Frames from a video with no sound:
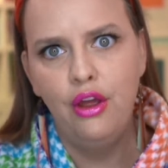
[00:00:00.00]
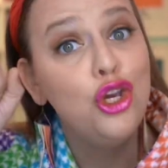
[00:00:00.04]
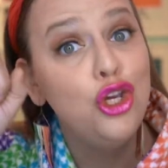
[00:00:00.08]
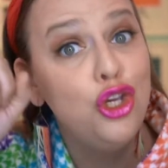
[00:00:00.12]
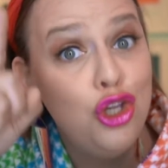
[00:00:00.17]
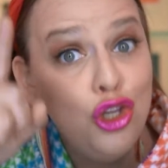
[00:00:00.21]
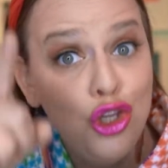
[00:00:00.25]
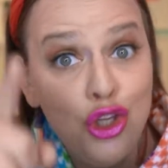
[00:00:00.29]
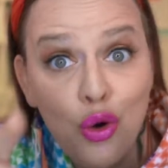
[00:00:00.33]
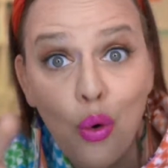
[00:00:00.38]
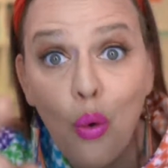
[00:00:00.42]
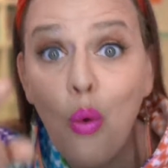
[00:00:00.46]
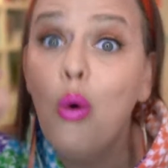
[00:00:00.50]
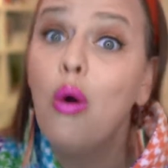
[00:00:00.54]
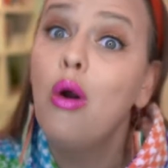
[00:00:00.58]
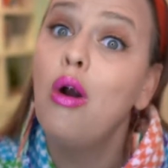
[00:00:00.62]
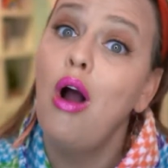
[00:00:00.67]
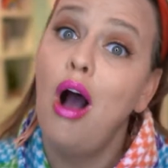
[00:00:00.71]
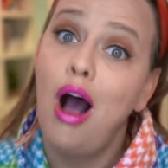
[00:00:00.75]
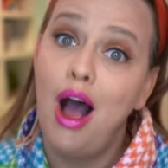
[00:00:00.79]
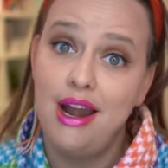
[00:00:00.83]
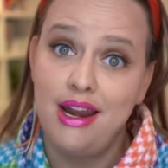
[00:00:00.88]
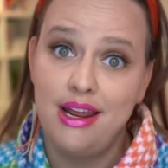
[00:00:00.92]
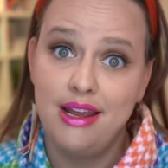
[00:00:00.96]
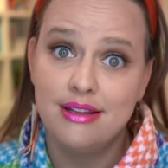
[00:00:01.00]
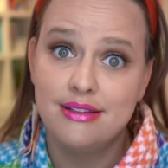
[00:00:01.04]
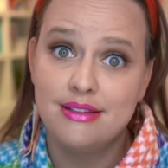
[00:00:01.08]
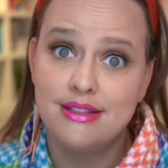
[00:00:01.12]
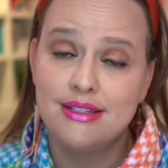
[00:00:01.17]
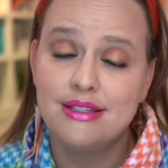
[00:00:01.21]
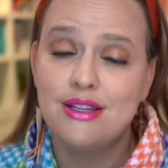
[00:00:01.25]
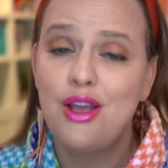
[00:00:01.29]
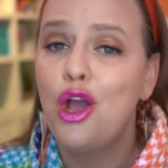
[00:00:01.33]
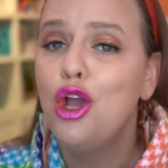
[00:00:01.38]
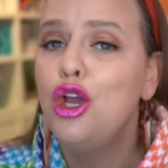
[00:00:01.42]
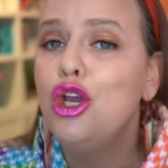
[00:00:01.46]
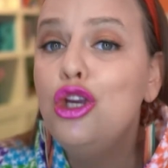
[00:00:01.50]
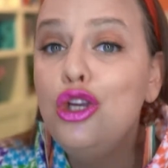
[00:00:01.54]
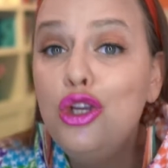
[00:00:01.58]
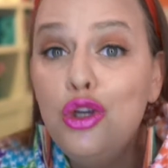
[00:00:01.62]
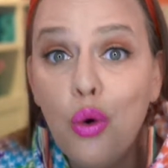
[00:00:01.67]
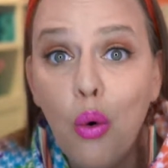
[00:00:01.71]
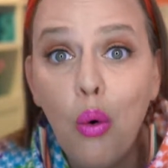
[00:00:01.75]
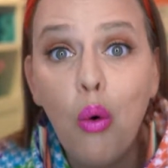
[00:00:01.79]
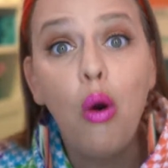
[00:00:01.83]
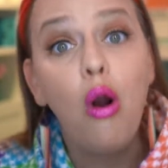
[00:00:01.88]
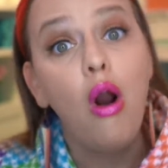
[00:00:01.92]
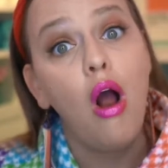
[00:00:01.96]
Your audience,
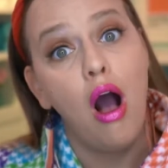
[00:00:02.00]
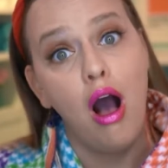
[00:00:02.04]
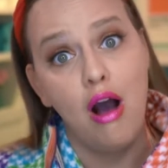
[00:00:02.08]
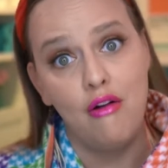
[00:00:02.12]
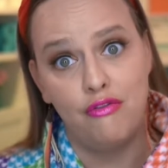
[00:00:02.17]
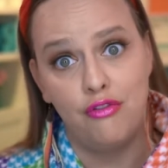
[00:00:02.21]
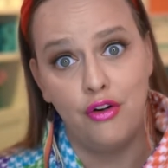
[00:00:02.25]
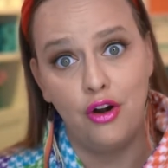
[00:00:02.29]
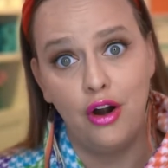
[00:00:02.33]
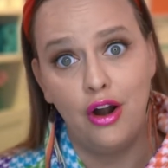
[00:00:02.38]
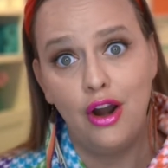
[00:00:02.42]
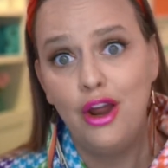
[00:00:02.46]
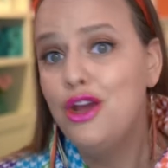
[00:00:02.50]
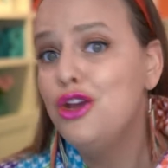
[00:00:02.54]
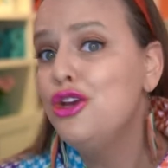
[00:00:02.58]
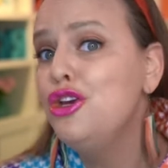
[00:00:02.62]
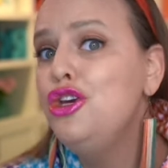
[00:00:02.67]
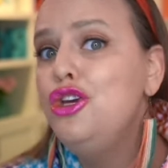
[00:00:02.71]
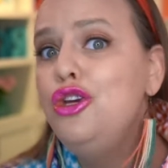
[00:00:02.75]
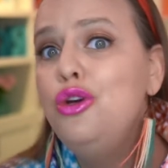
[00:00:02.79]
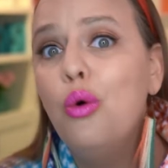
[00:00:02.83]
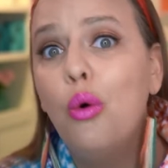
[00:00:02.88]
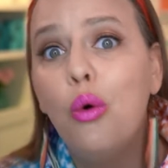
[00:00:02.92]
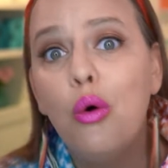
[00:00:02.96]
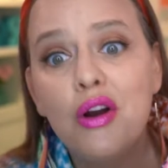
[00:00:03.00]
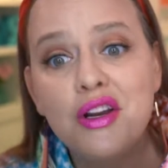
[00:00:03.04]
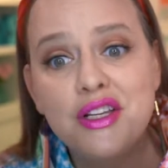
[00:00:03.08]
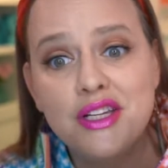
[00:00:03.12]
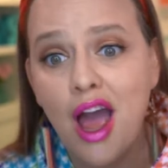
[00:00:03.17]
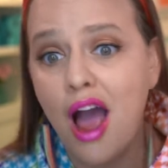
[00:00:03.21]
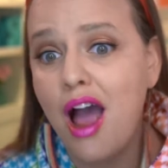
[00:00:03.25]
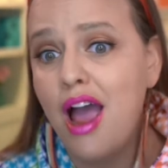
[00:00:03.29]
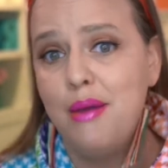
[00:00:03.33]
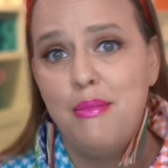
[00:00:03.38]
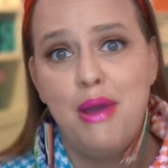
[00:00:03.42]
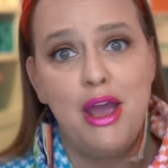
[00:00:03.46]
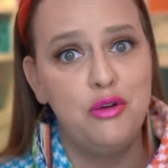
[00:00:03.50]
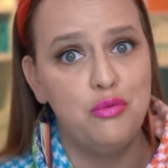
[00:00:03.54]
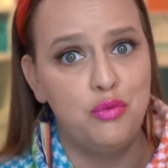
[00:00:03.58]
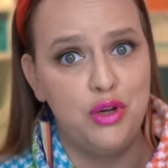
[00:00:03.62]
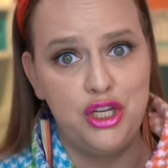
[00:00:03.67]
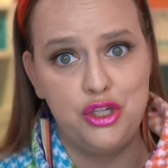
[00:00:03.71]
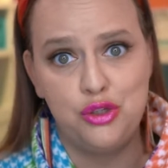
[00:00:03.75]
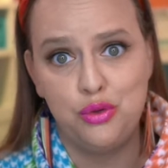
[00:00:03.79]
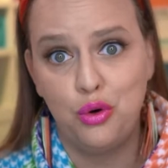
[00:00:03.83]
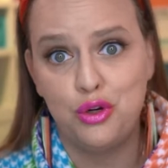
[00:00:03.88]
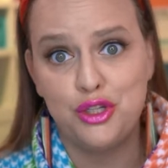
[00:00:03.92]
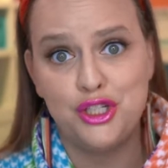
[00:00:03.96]
your offer, your time and
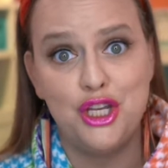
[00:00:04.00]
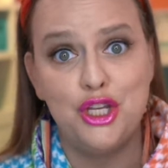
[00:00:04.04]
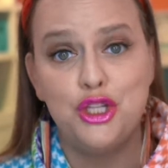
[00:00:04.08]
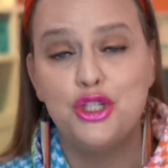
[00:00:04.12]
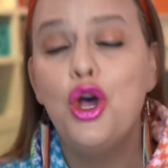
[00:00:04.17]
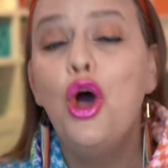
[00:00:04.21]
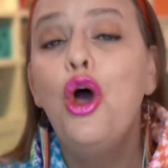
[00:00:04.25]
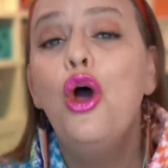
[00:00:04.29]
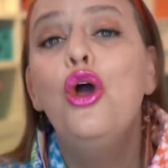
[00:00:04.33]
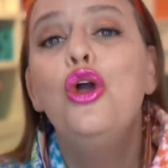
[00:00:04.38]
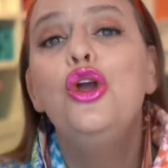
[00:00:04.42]
resources,